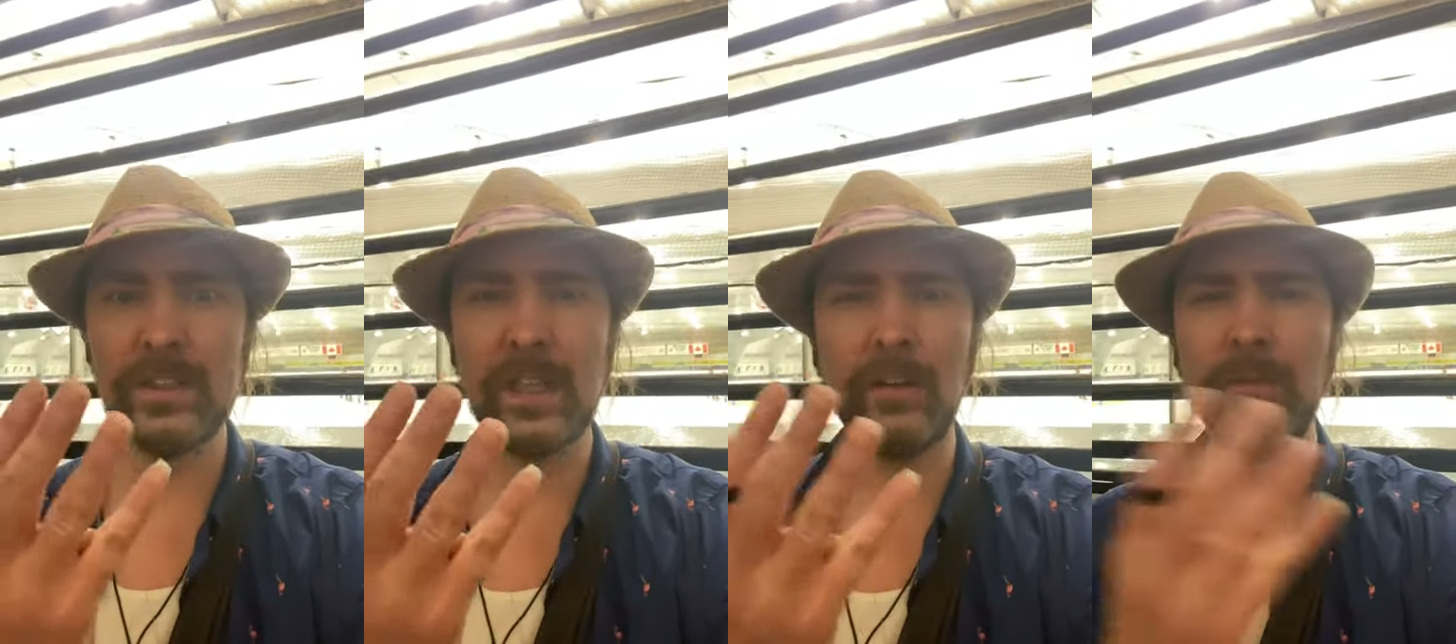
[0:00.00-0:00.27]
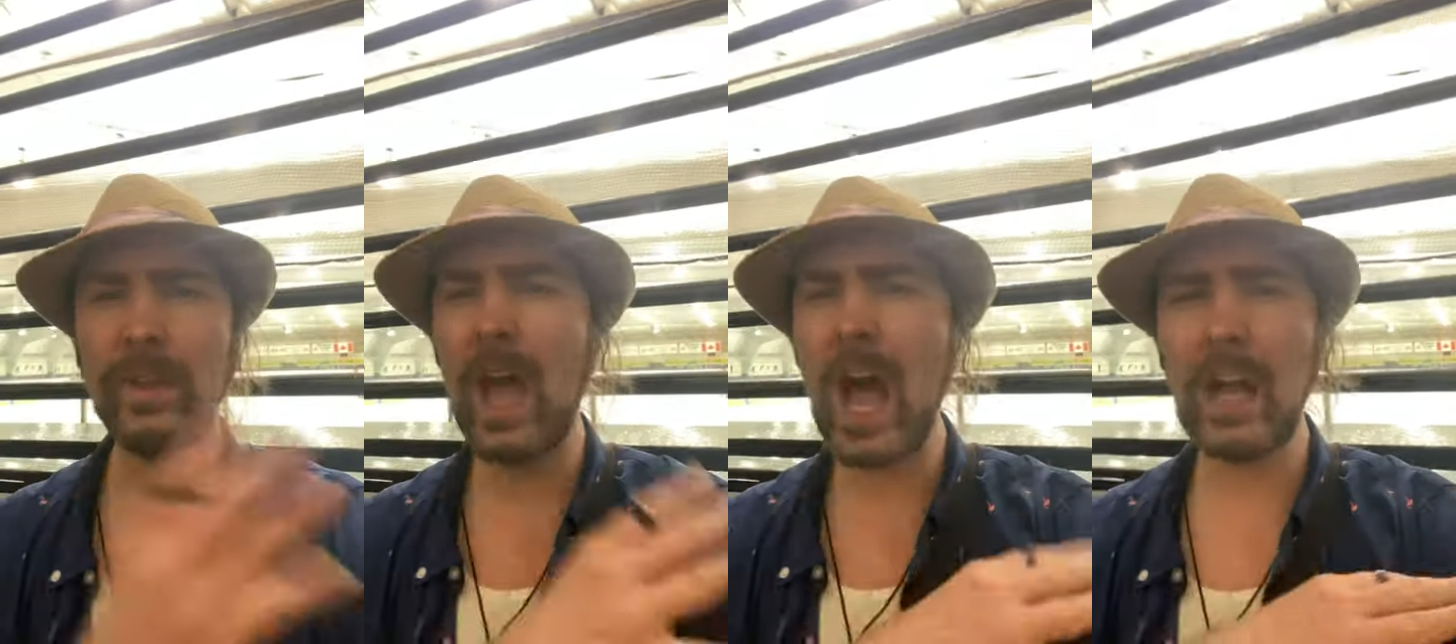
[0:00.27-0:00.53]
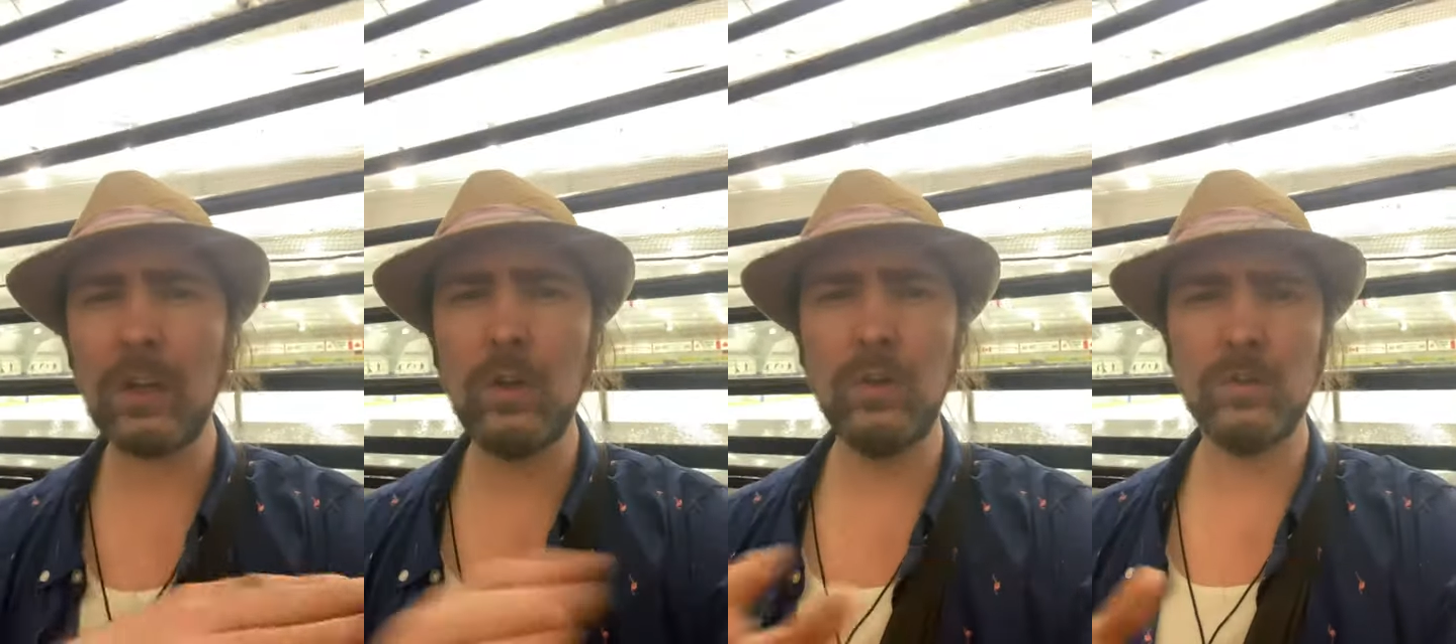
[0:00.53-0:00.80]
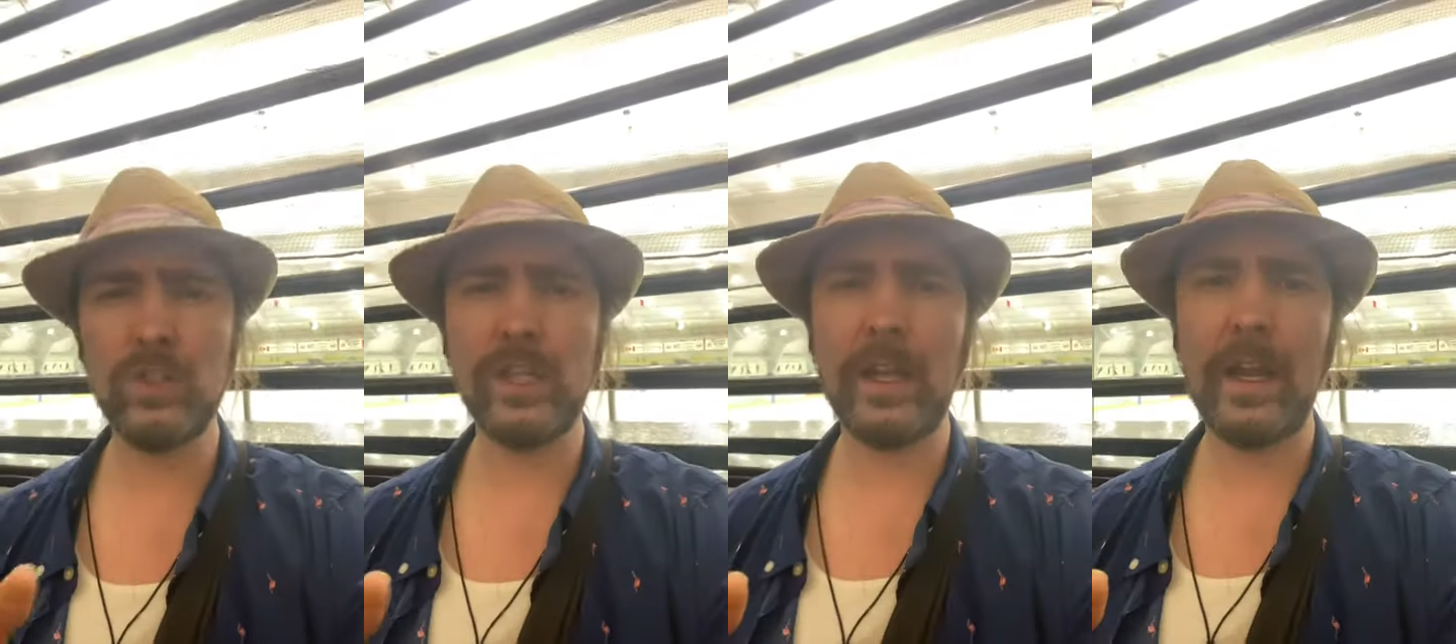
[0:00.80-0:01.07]
of not
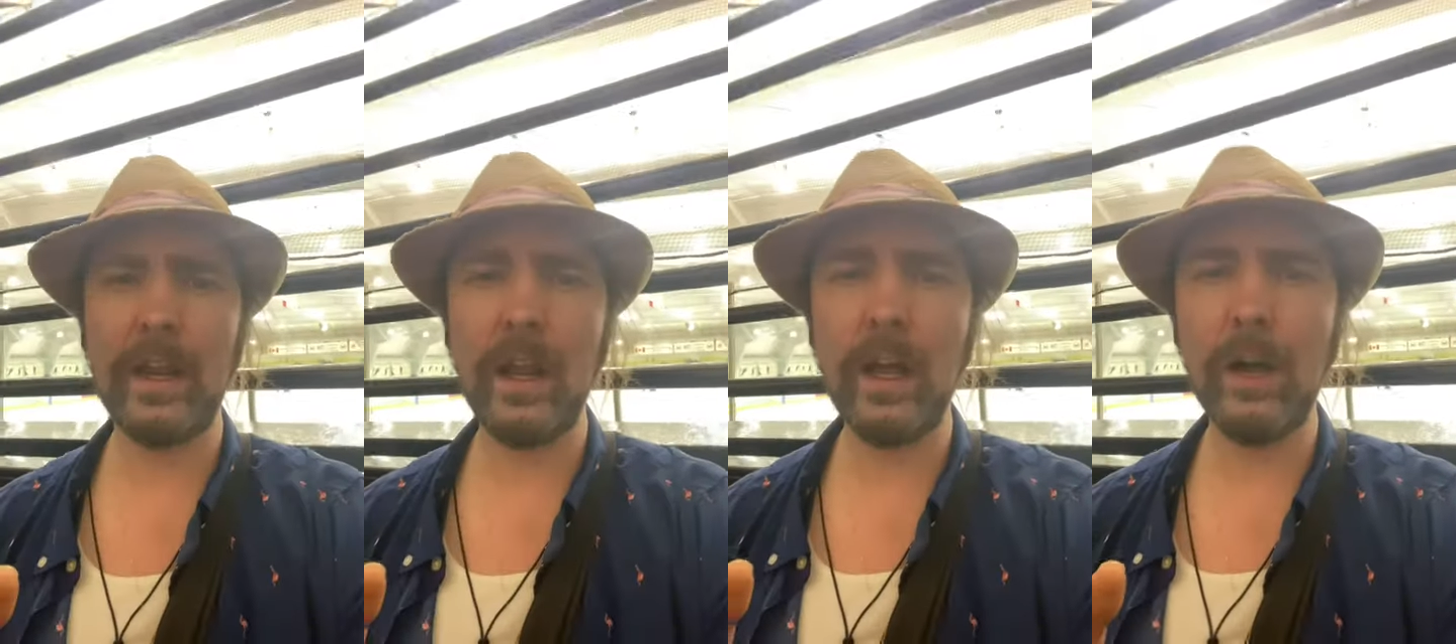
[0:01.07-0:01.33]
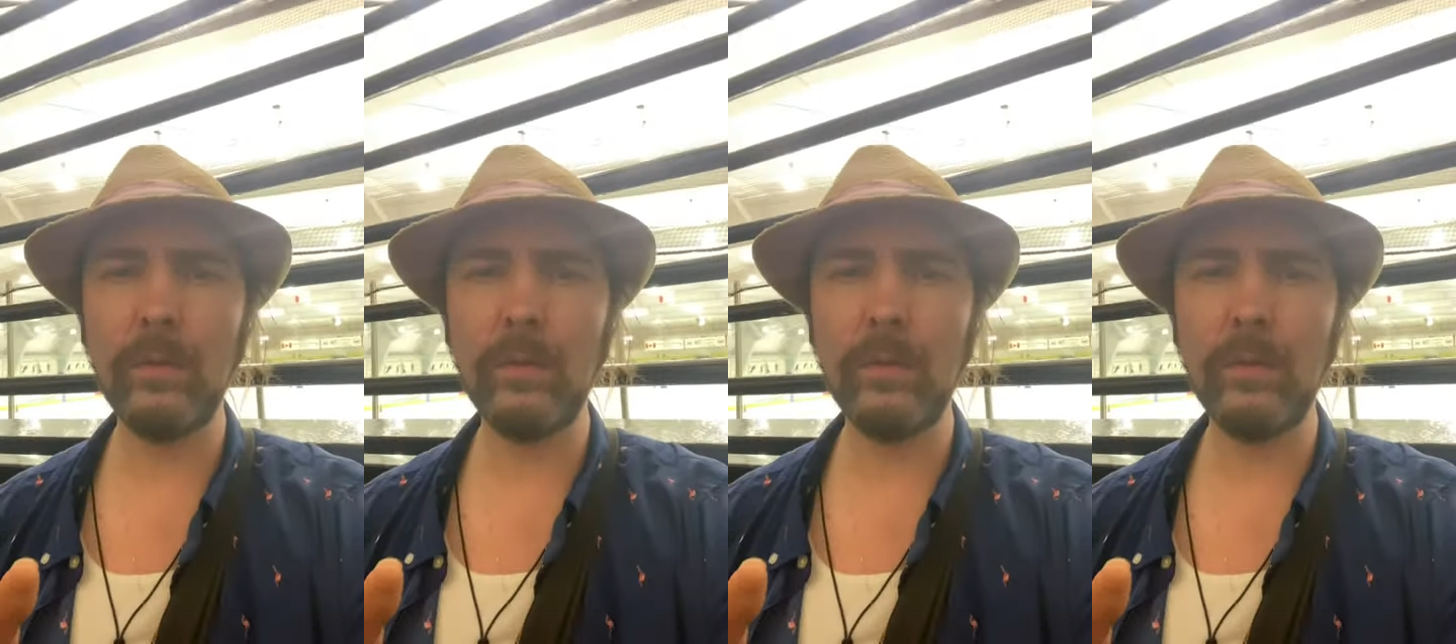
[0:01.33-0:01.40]
coaching at all,